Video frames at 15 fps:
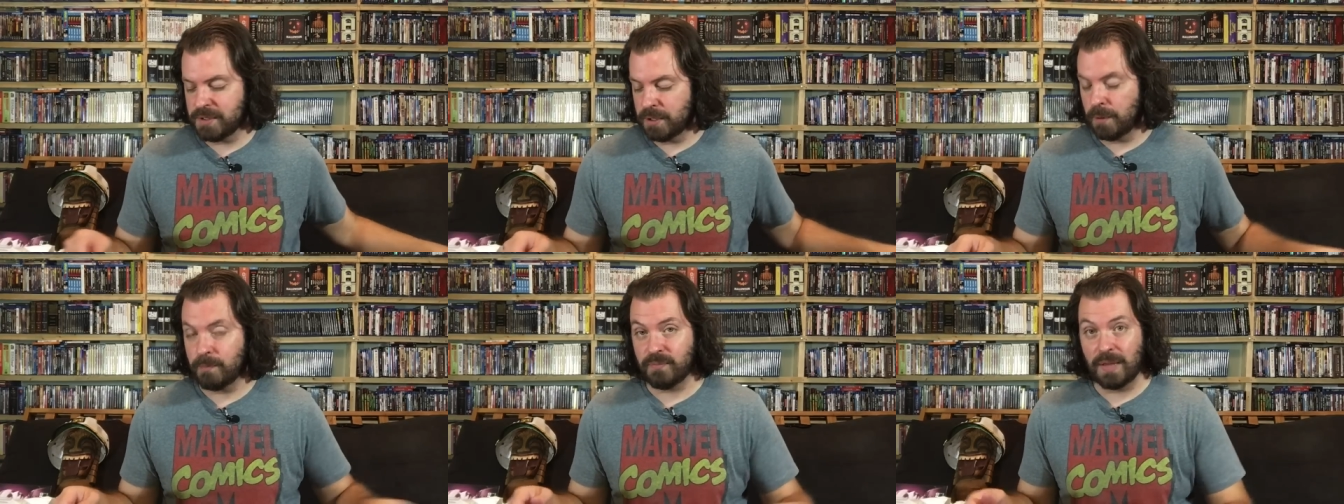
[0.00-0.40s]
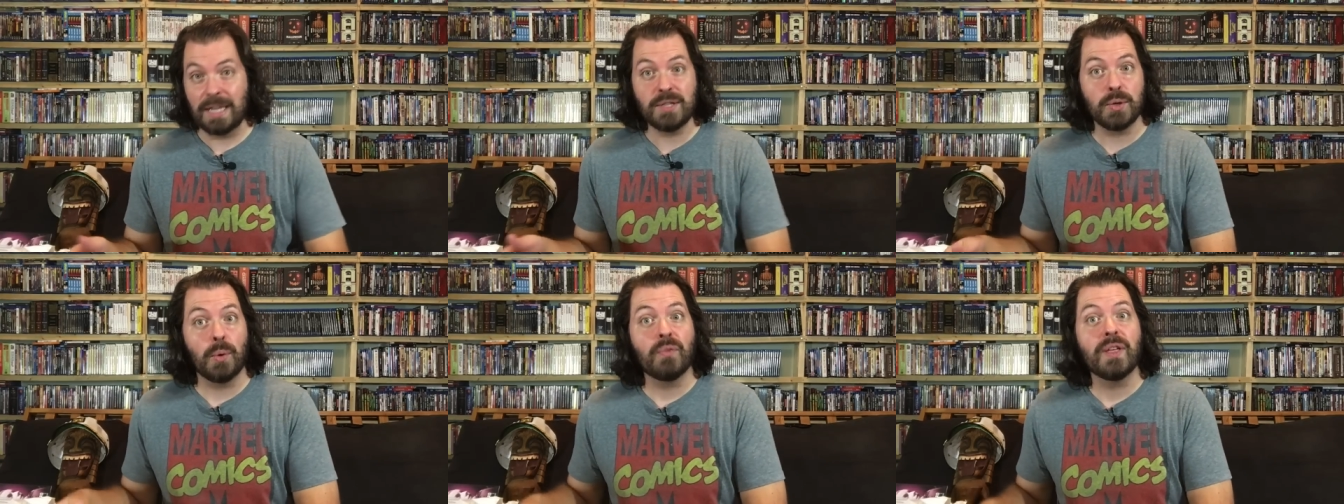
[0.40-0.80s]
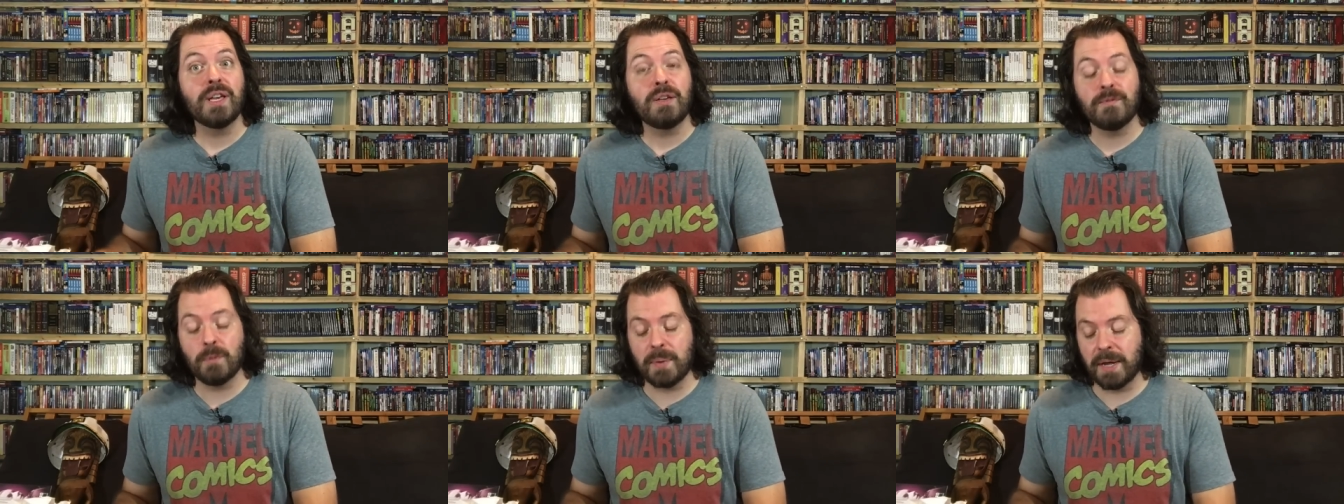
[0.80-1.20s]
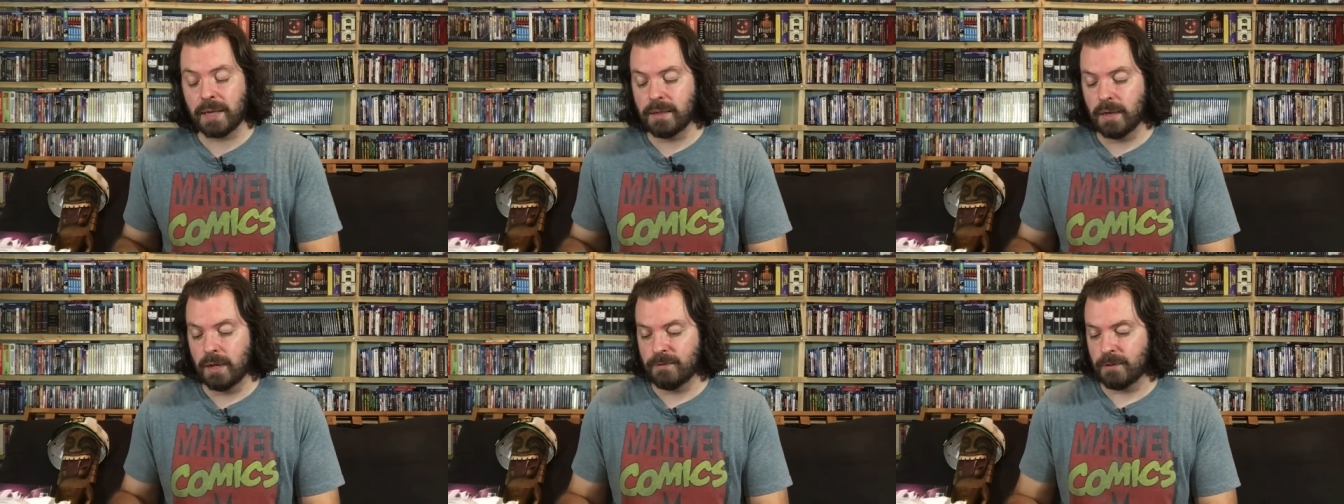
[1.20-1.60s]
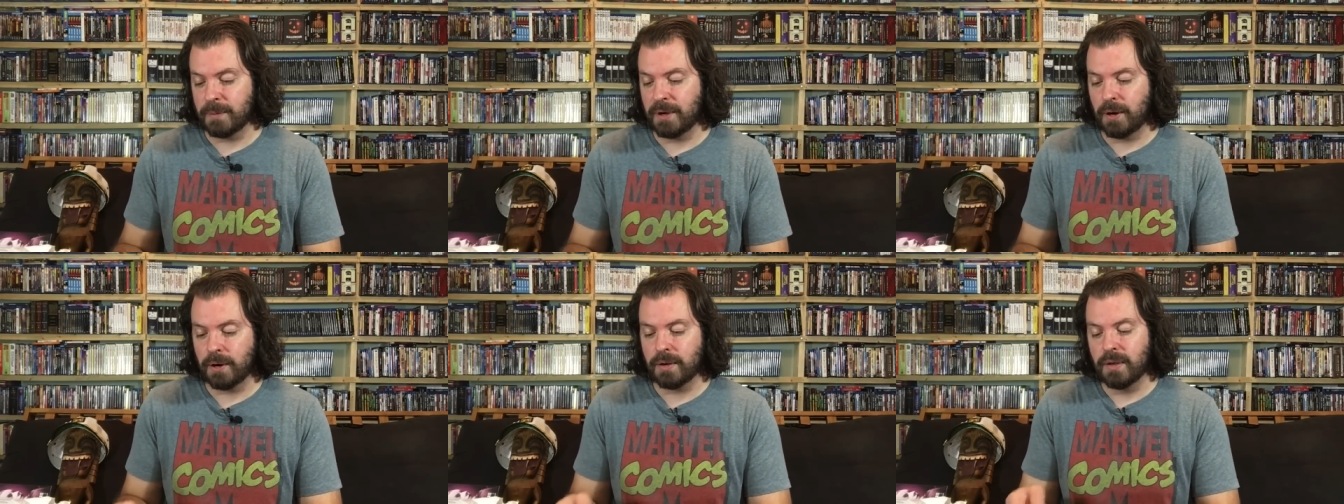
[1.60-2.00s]
So that's cool. Thank you for picking that up for
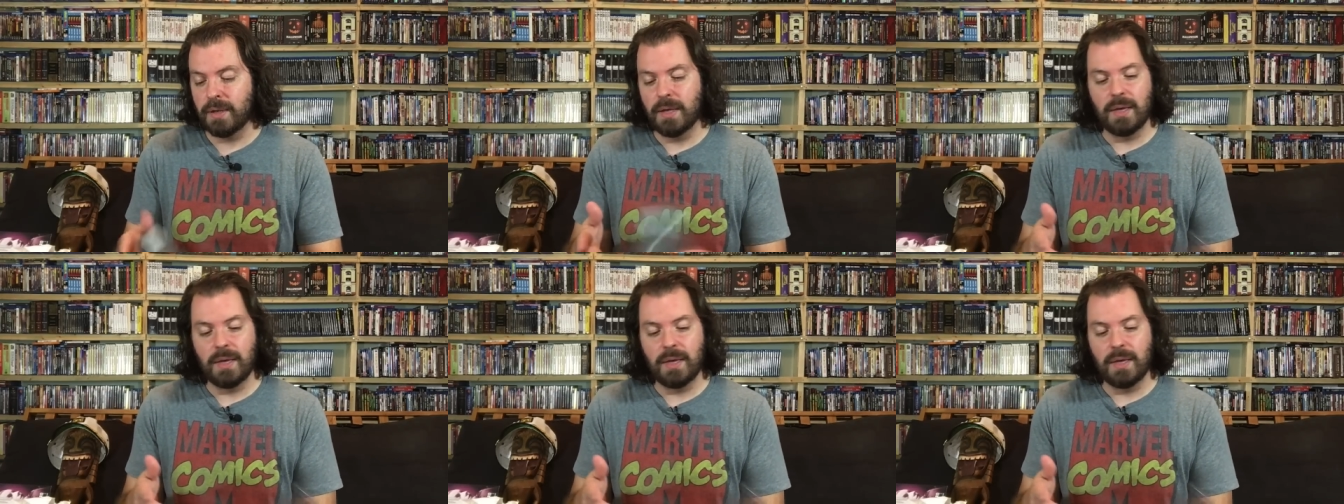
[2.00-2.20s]
me, Art.